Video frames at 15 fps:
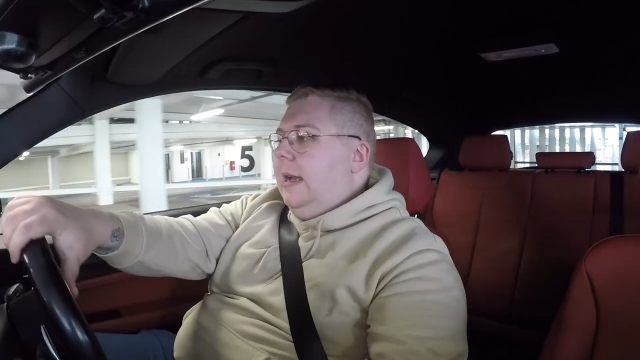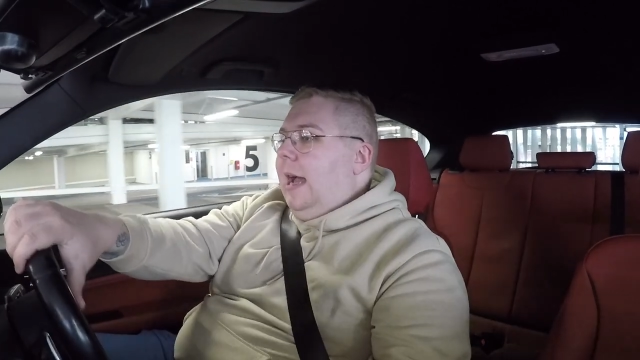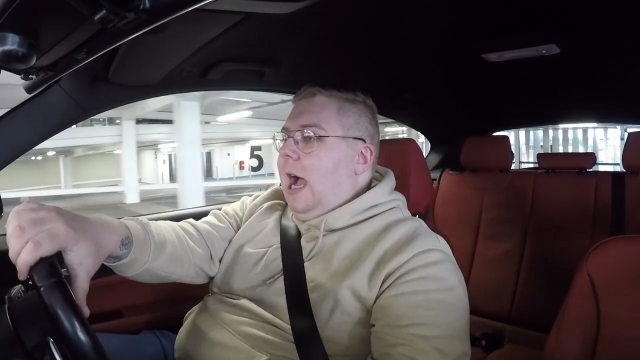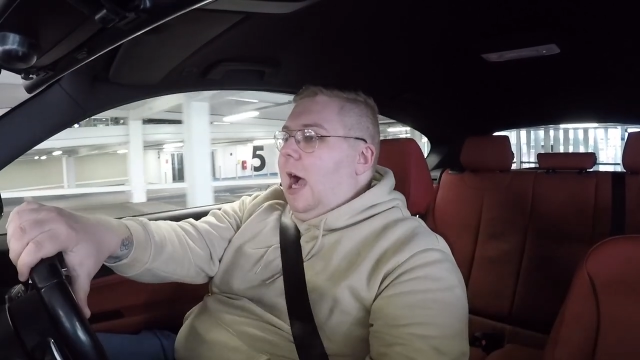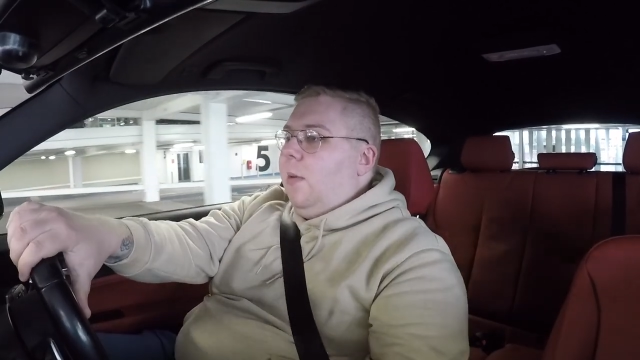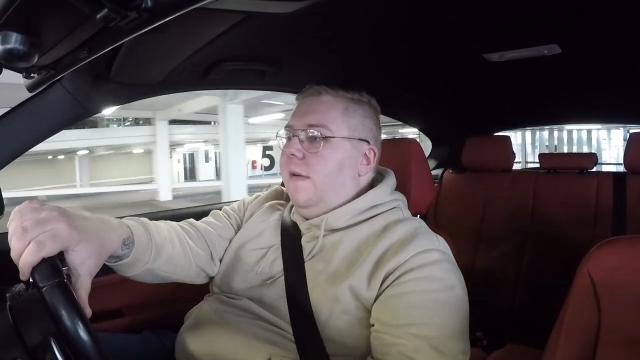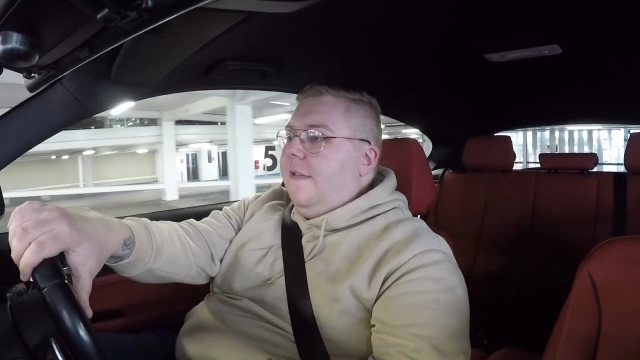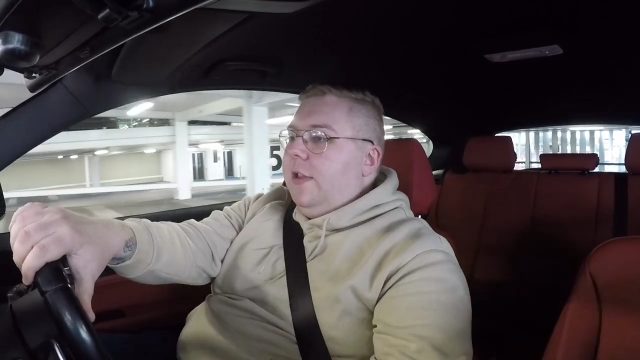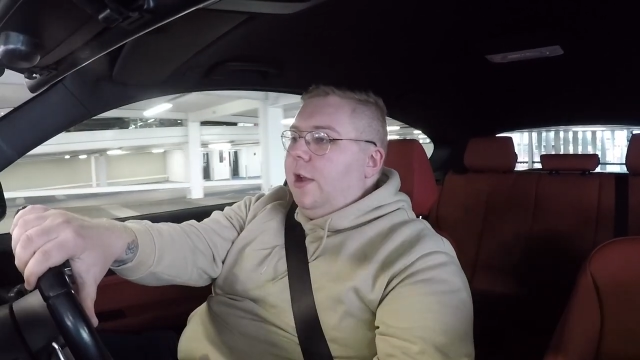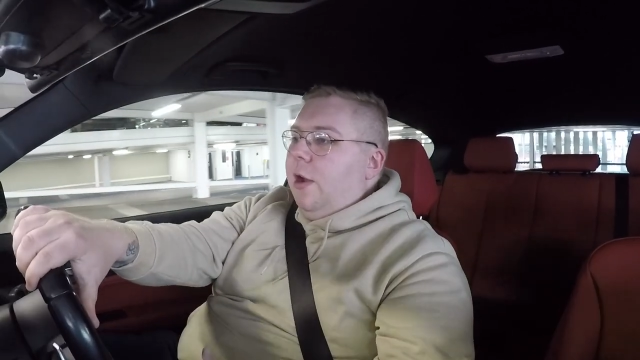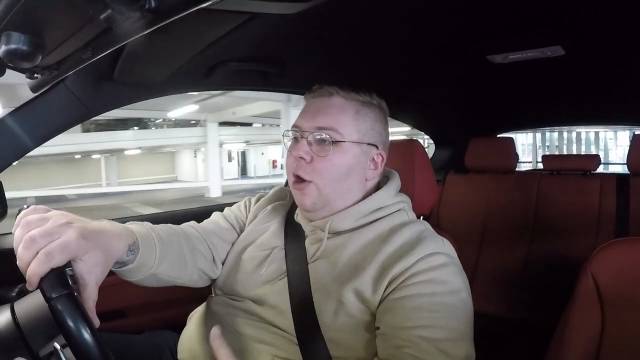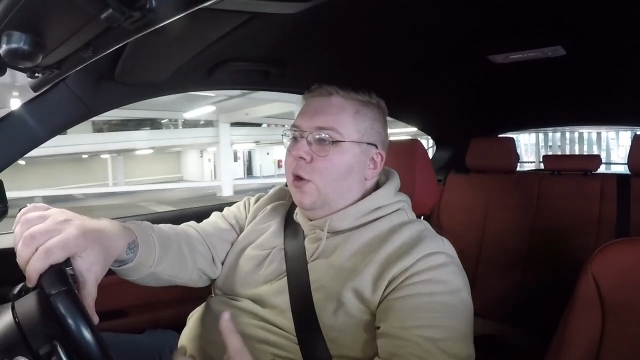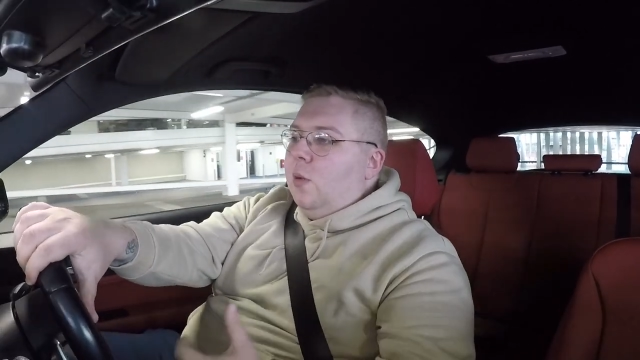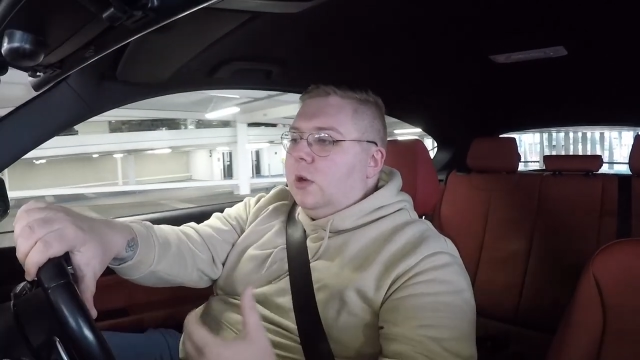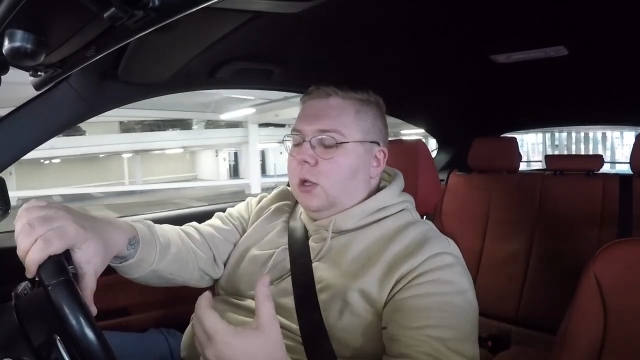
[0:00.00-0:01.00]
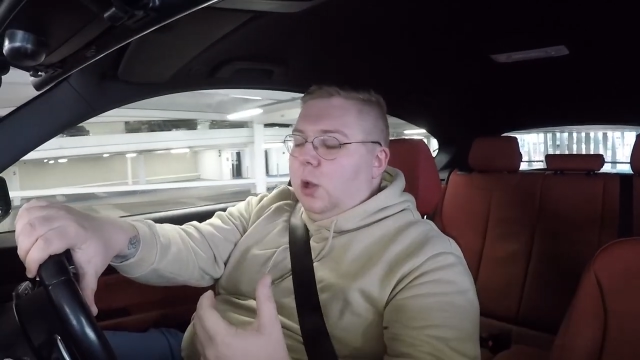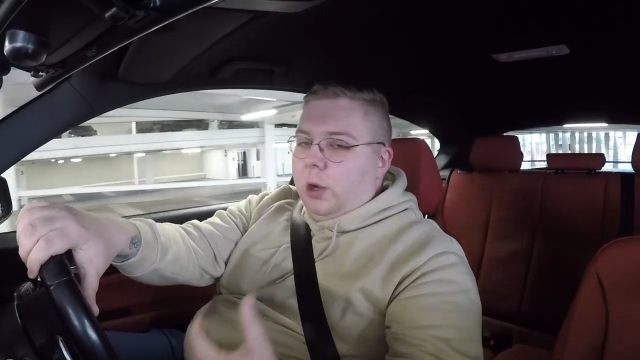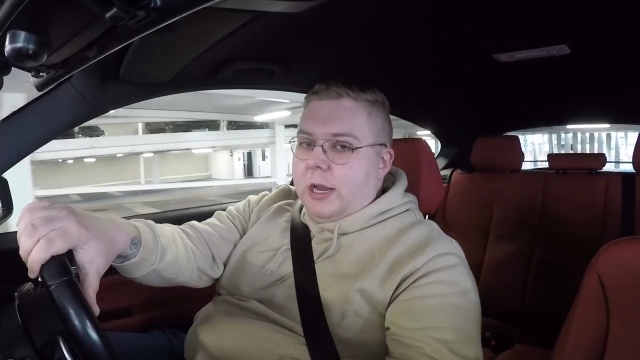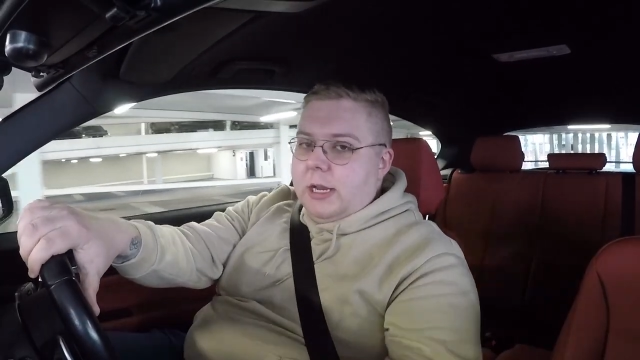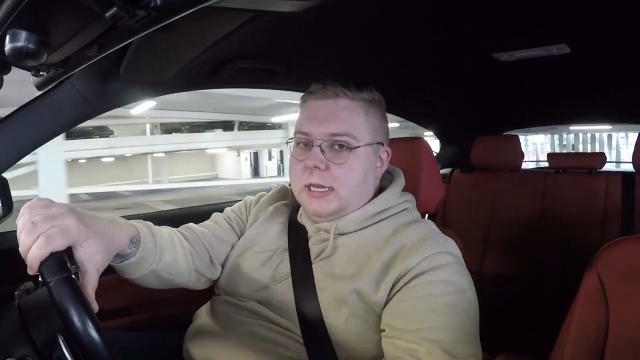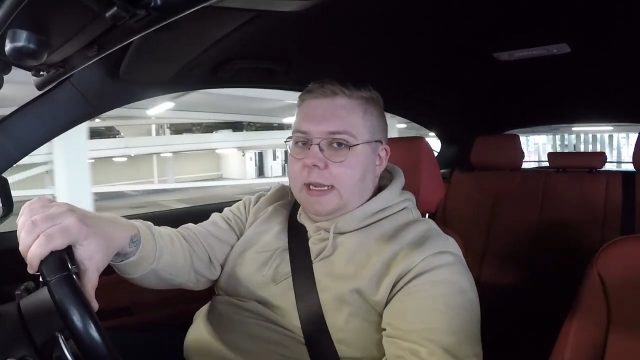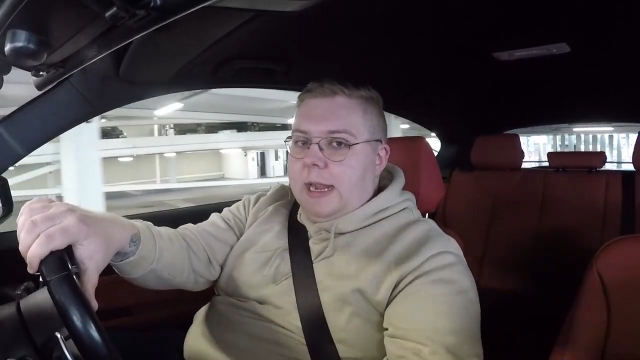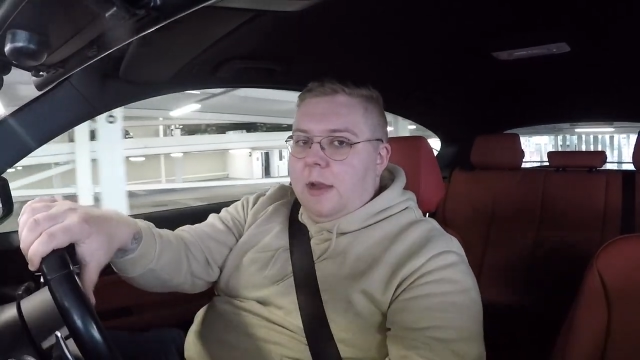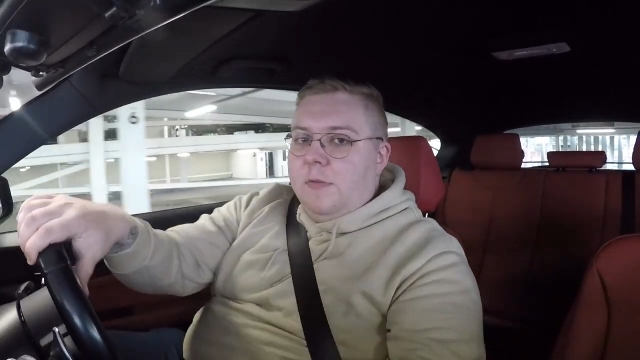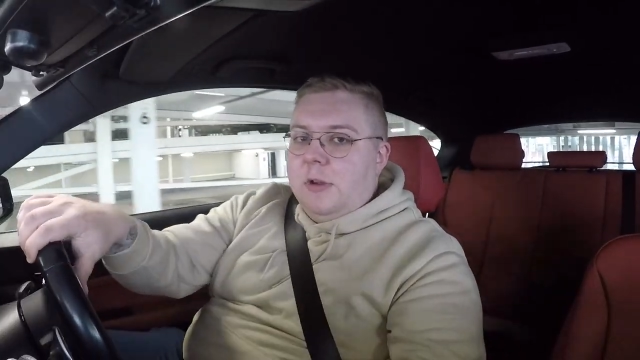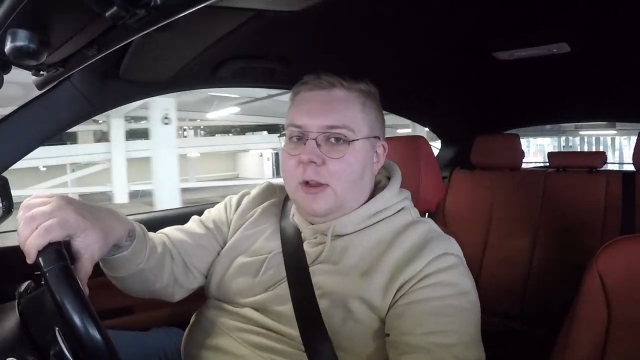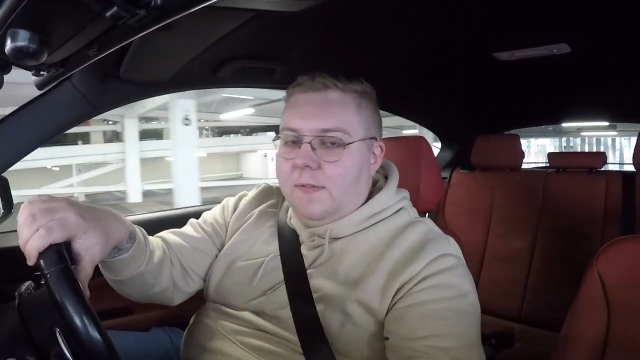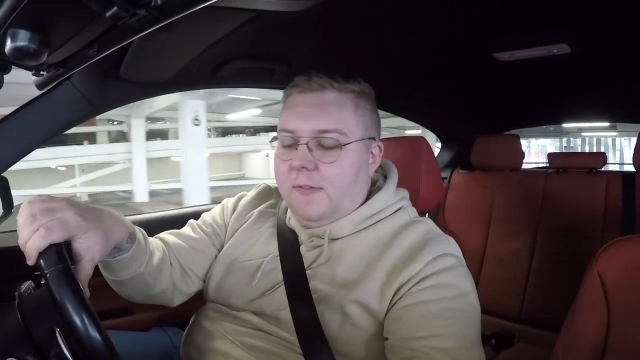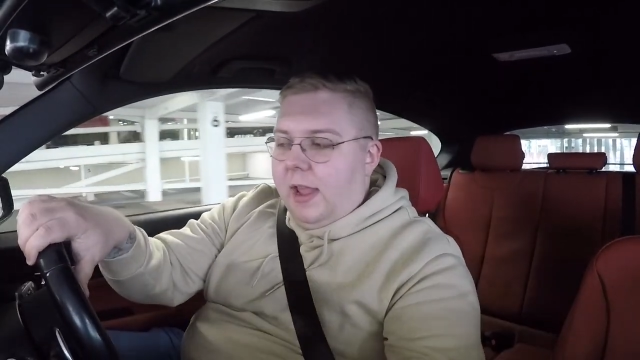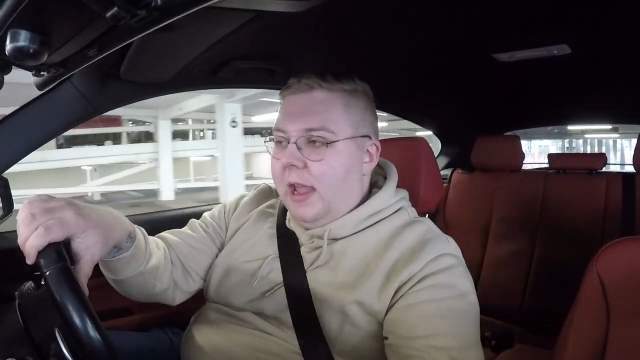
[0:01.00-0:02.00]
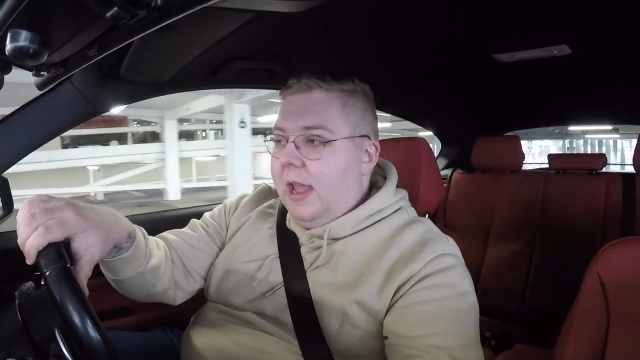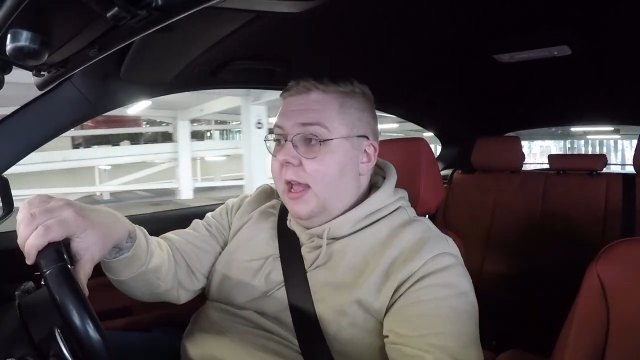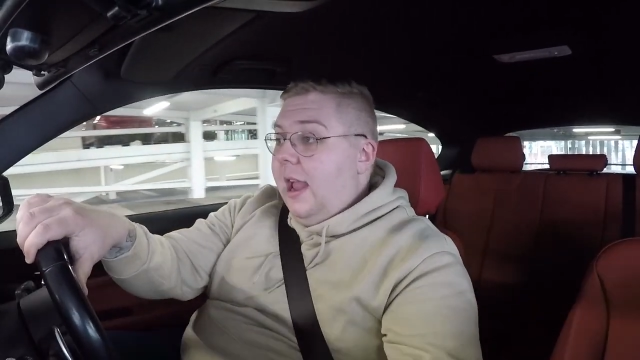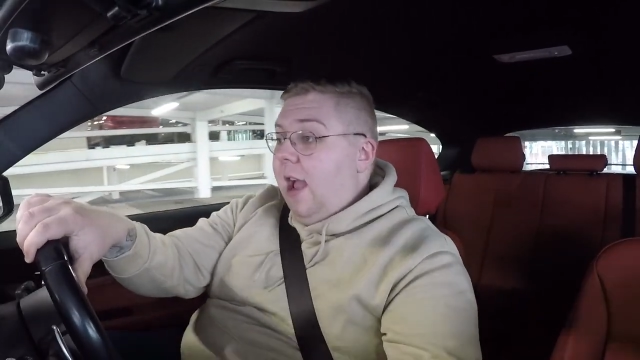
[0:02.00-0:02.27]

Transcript: However, the owner was looking to get rid of it,